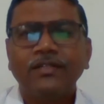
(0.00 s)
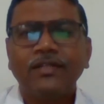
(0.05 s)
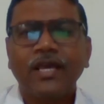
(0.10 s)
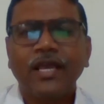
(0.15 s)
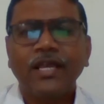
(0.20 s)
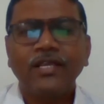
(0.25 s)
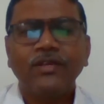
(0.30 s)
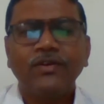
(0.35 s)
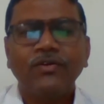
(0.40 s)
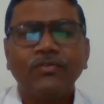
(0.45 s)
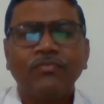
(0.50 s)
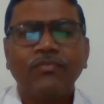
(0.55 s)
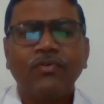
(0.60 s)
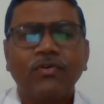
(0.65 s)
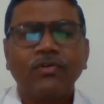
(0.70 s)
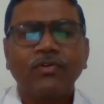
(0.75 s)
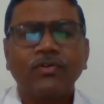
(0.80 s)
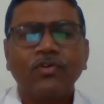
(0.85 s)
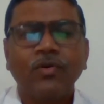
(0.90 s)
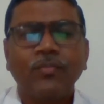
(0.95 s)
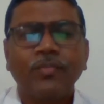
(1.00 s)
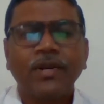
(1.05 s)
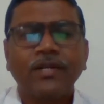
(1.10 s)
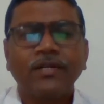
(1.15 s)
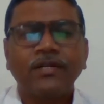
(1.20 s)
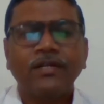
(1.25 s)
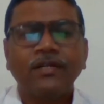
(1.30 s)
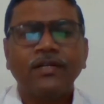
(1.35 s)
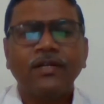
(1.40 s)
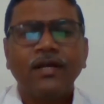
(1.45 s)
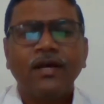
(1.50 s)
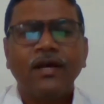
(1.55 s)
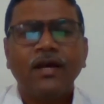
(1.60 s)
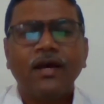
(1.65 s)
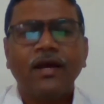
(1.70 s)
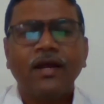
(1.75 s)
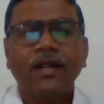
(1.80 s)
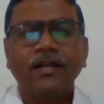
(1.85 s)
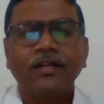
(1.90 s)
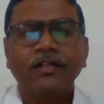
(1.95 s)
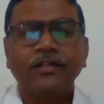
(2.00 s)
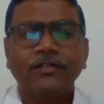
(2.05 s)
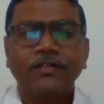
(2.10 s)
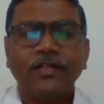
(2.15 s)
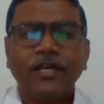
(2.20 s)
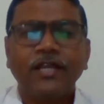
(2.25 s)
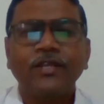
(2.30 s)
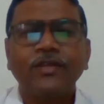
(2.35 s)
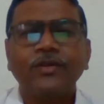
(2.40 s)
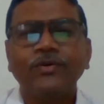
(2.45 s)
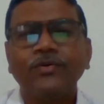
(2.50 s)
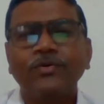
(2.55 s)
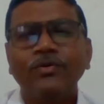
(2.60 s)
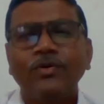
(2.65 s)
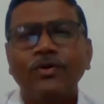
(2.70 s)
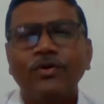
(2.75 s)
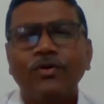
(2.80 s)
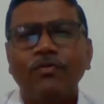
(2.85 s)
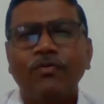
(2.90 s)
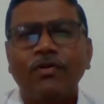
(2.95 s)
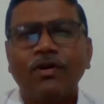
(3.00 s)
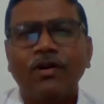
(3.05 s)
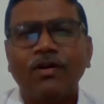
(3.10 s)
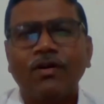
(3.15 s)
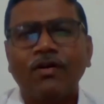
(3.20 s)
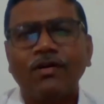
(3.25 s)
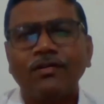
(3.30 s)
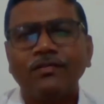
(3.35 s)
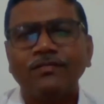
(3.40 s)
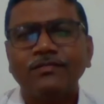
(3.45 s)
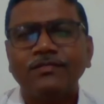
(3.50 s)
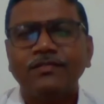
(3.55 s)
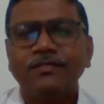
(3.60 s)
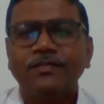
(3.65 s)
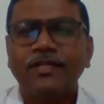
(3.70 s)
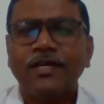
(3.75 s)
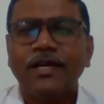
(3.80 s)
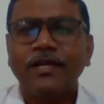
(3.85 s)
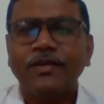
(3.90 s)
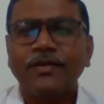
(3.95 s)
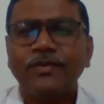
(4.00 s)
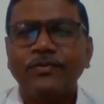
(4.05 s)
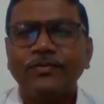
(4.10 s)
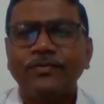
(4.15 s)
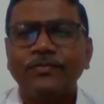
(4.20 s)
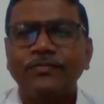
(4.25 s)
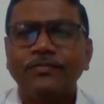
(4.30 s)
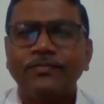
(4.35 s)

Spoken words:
Thank you for cooperation, and thank you one and all. Thank you.